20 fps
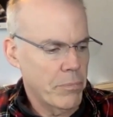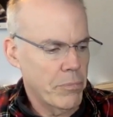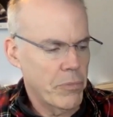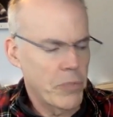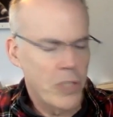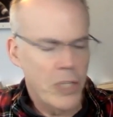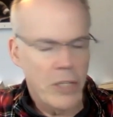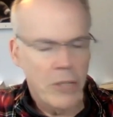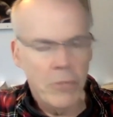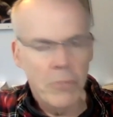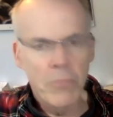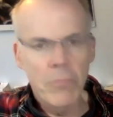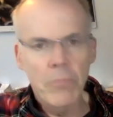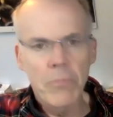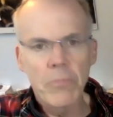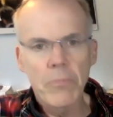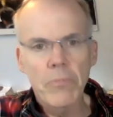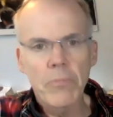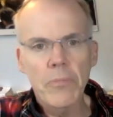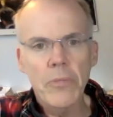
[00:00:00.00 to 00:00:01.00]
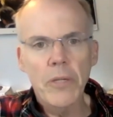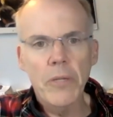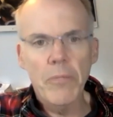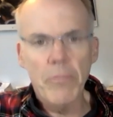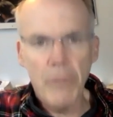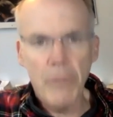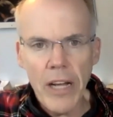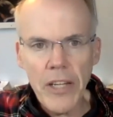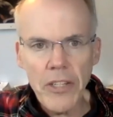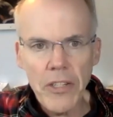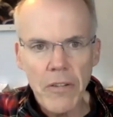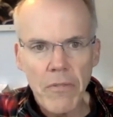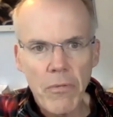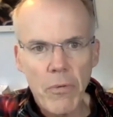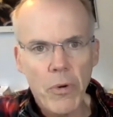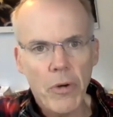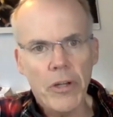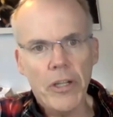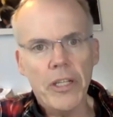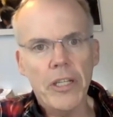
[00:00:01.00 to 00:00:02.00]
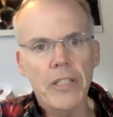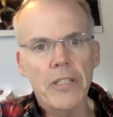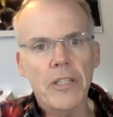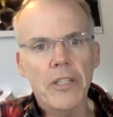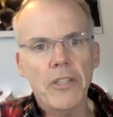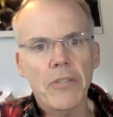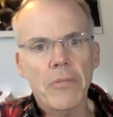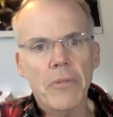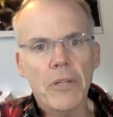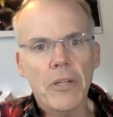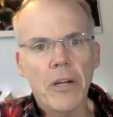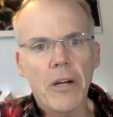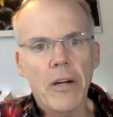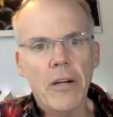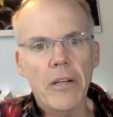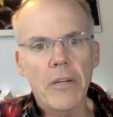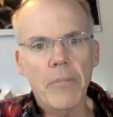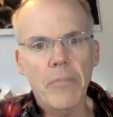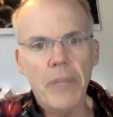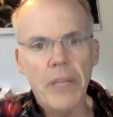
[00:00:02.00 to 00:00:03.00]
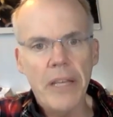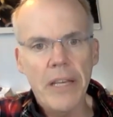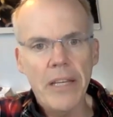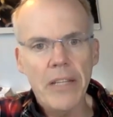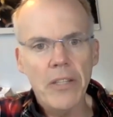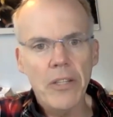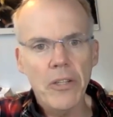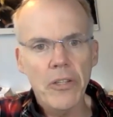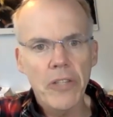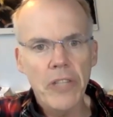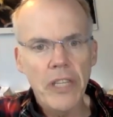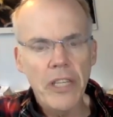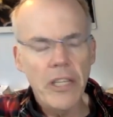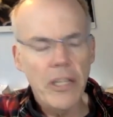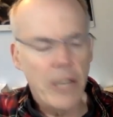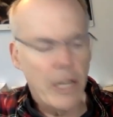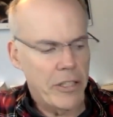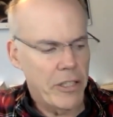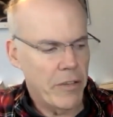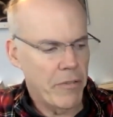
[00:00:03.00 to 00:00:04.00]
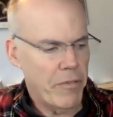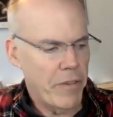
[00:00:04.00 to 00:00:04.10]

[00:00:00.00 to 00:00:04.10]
did impressive work in this regard and began to lean on the